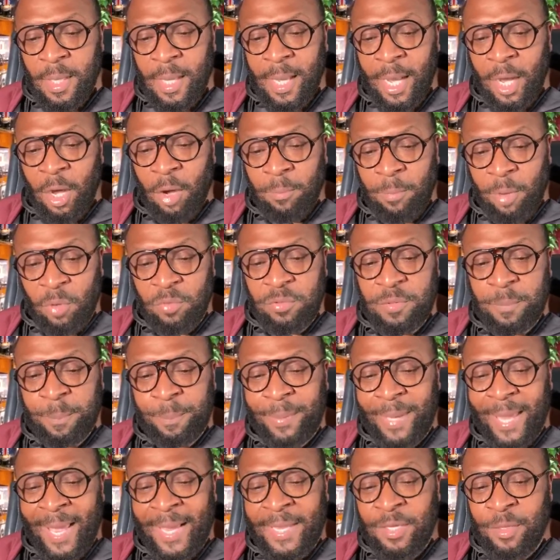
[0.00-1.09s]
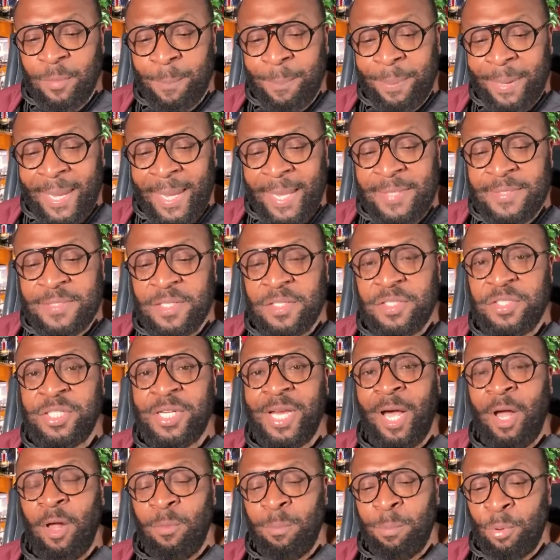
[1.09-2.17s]
I'll multiply your pains in
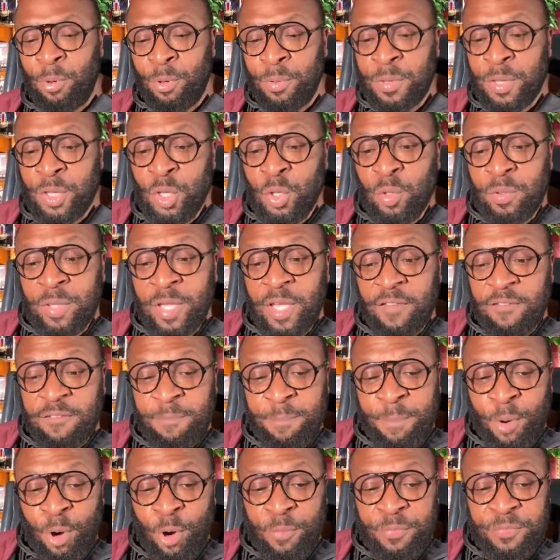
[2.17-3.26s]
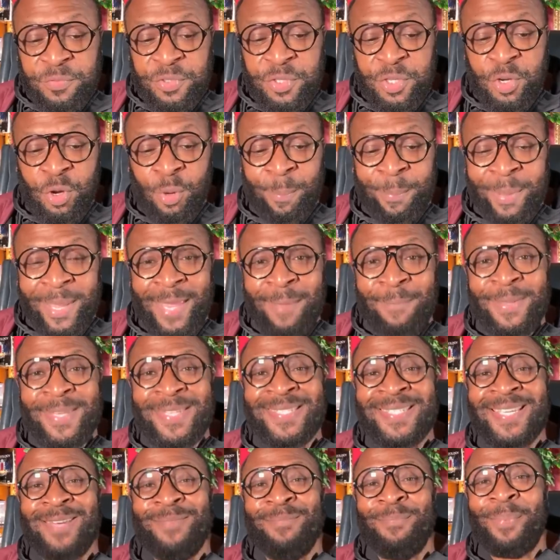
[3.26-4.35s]
childbirth. You will give birth to your
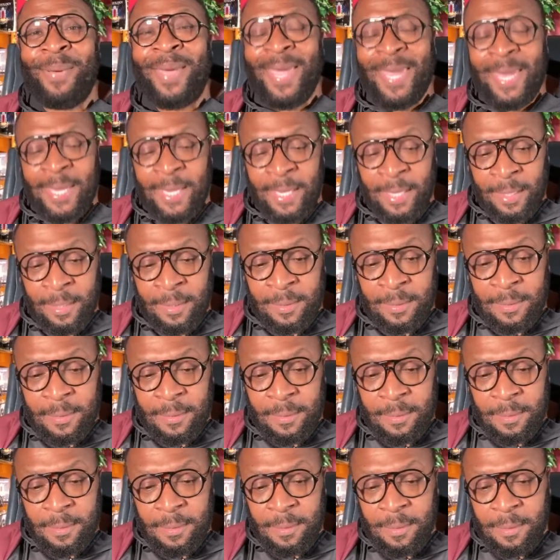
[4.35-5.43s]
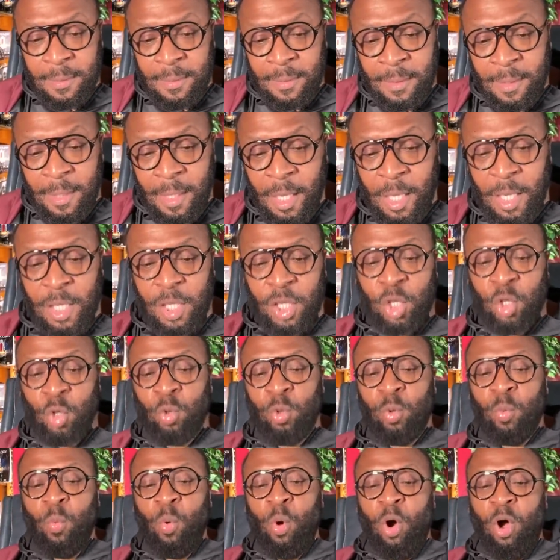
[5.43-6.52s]
babies in pain.
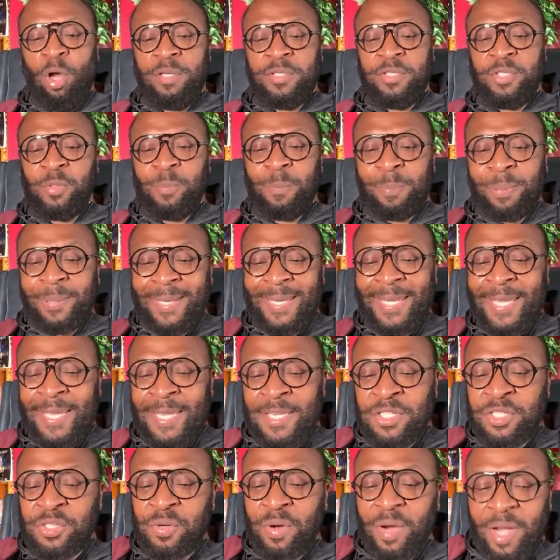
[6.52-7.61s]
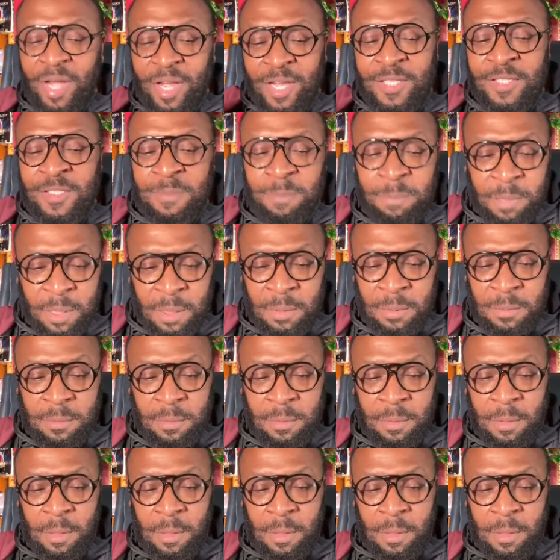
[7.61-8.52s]
You'll want to please your husband,